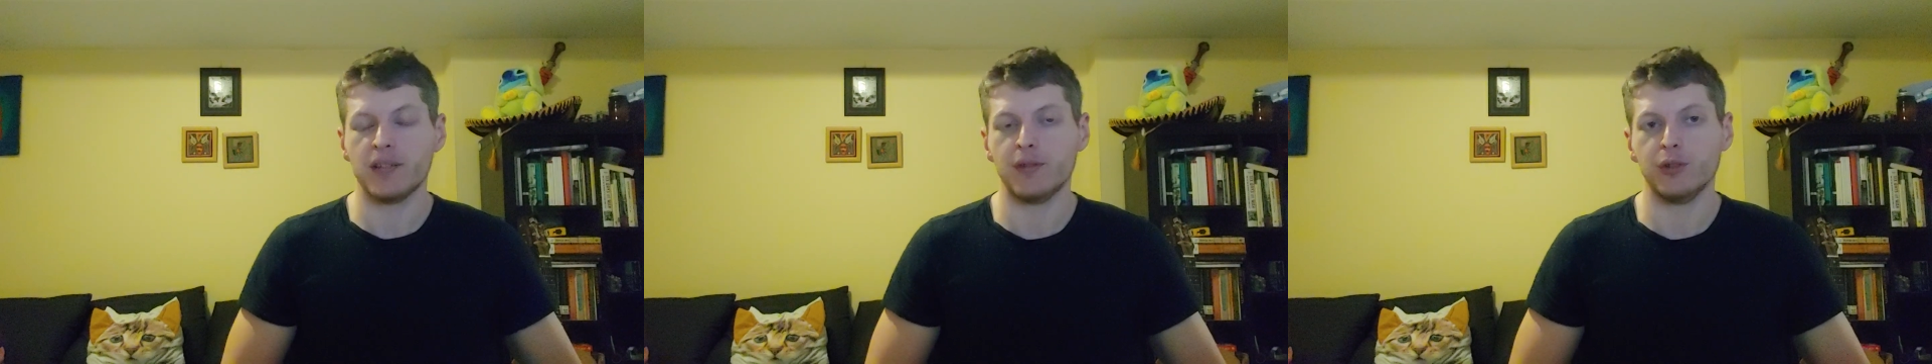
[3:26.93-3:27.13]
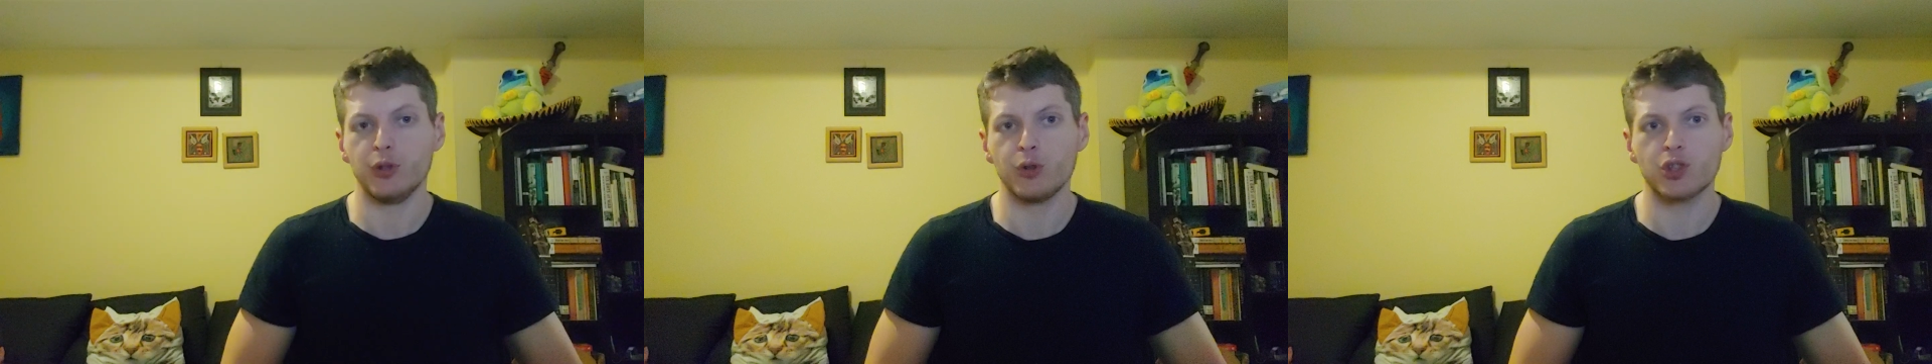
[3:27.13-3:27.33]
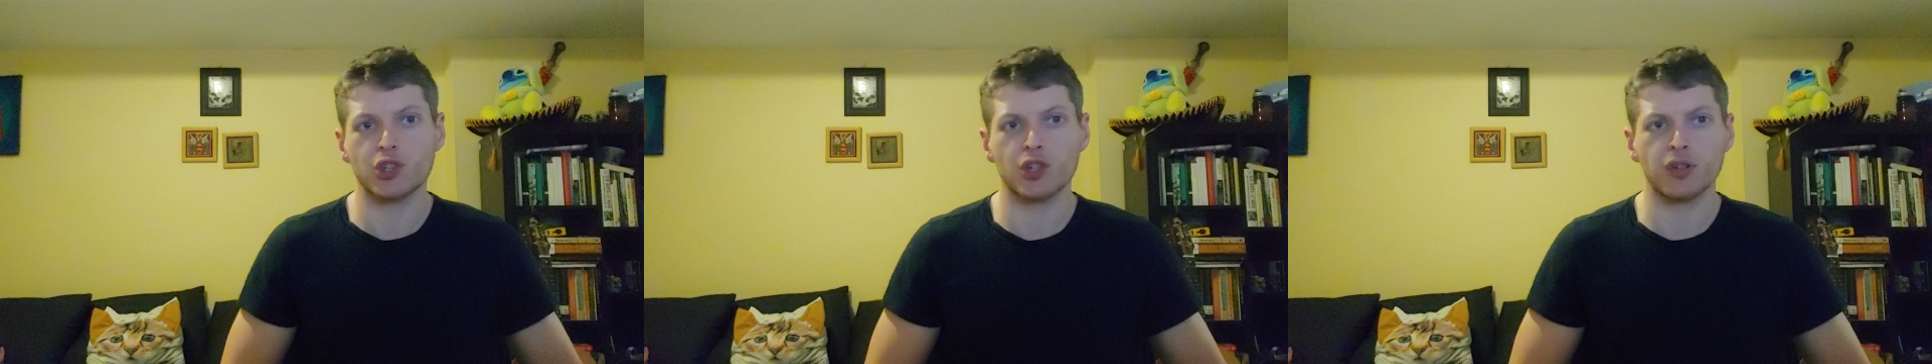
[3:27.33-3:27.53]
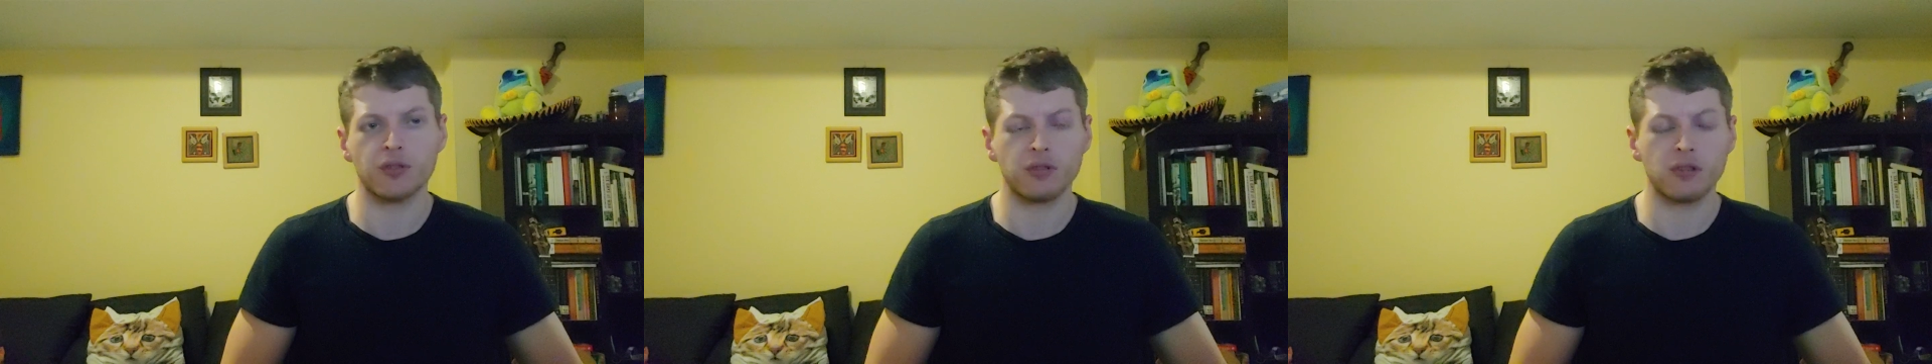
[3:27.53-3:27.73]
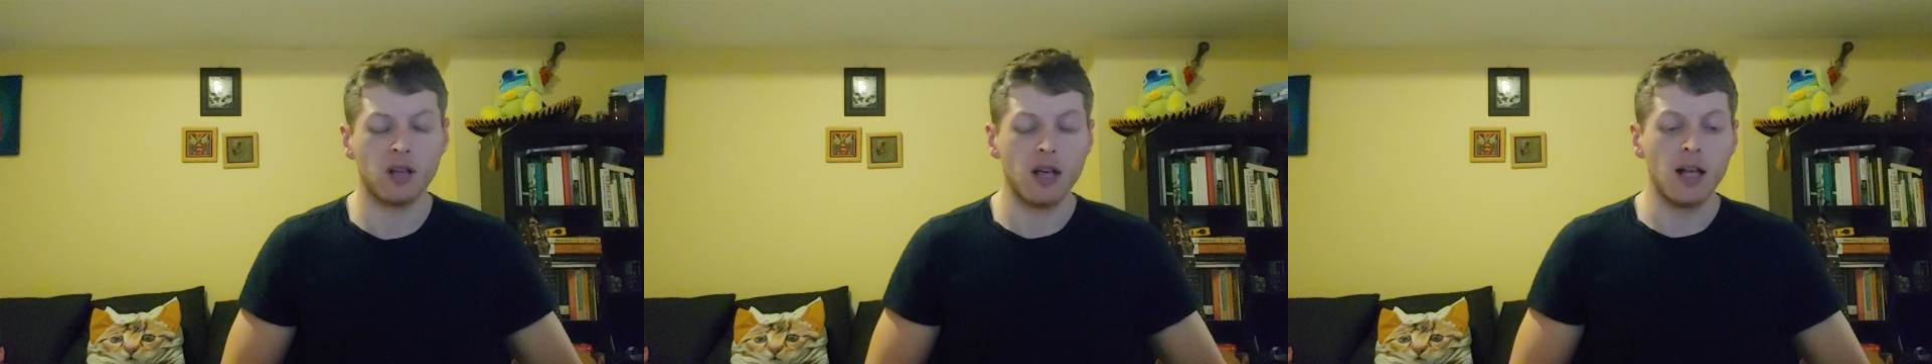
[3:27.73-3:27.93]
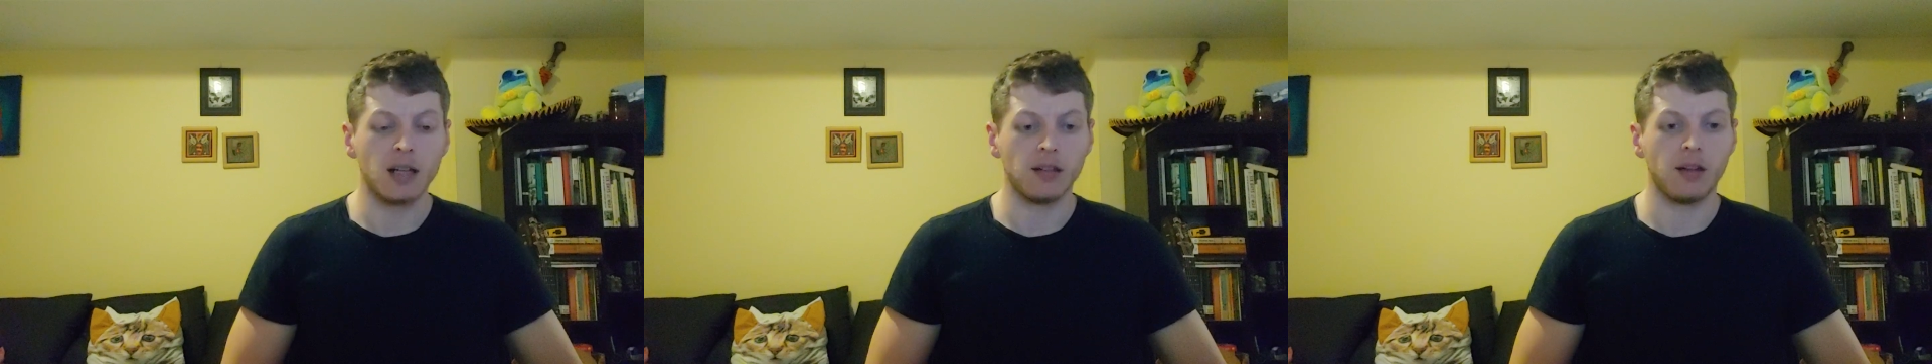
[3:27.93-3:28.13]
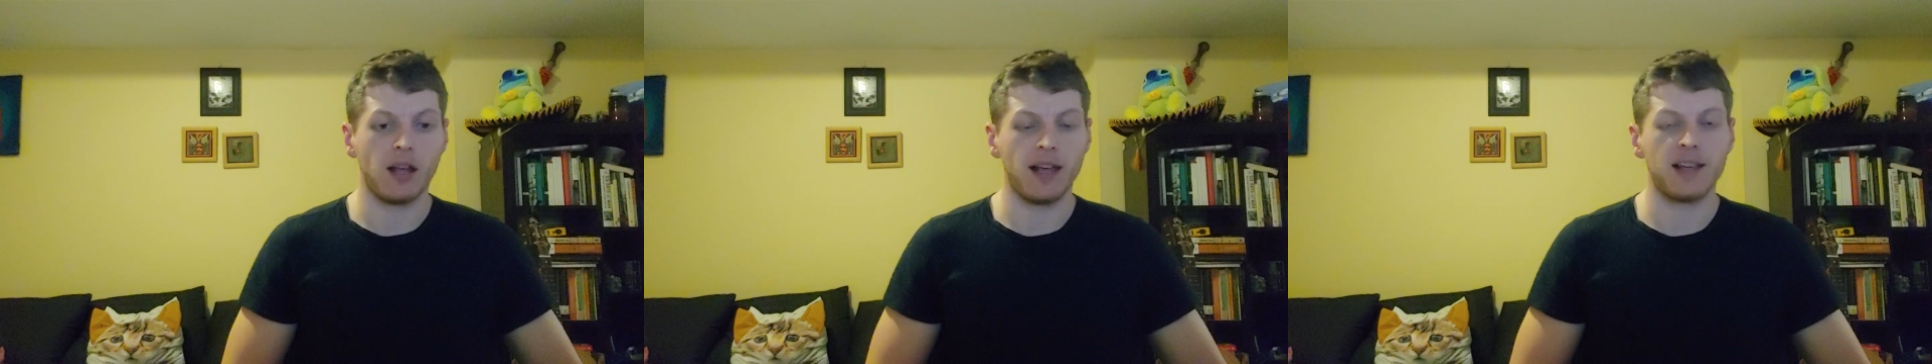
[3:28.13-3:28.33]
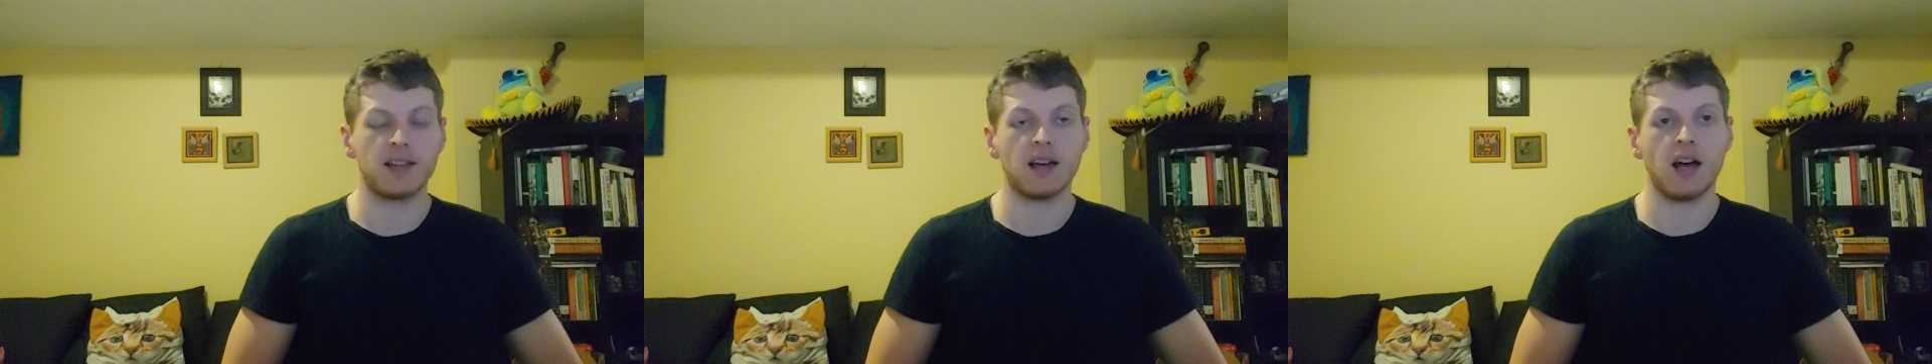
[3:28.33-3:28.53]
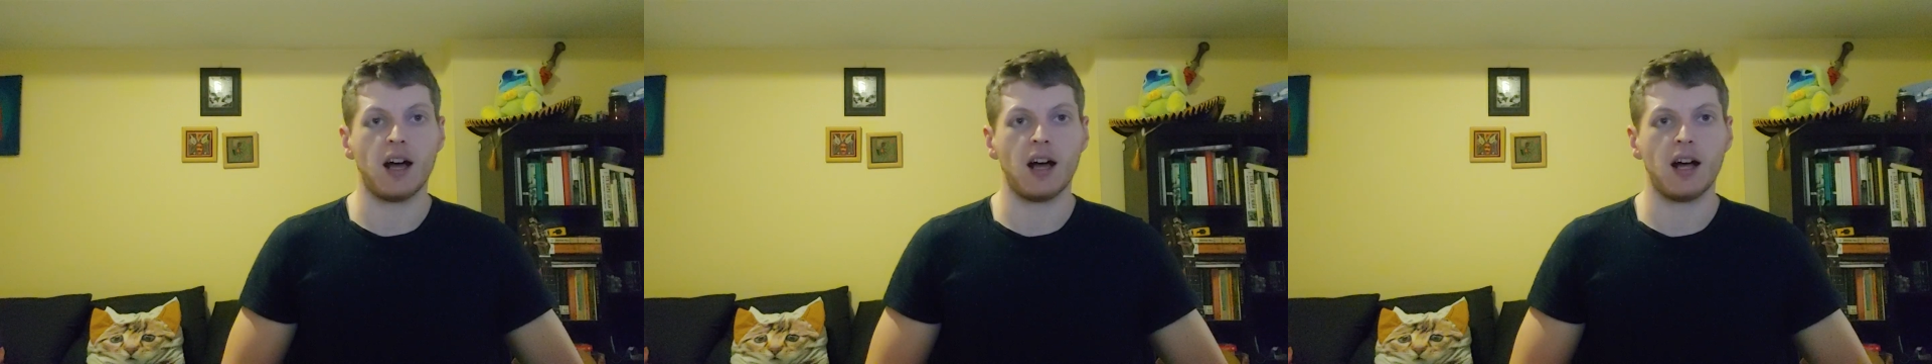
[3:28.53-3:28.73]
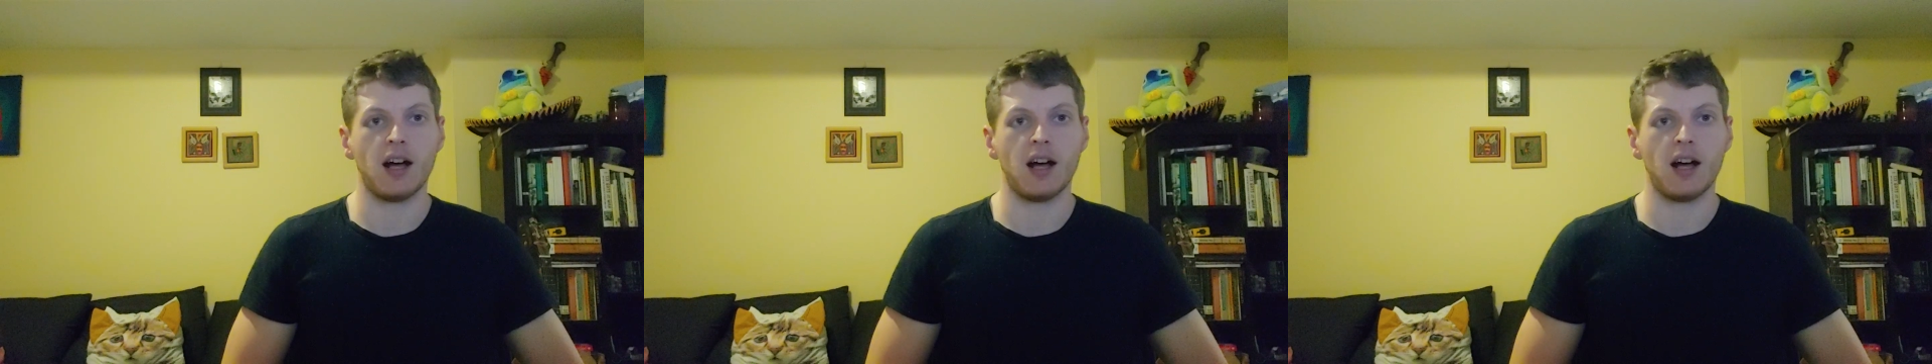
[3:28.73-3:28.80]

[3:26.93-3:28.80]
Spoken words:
evolution, like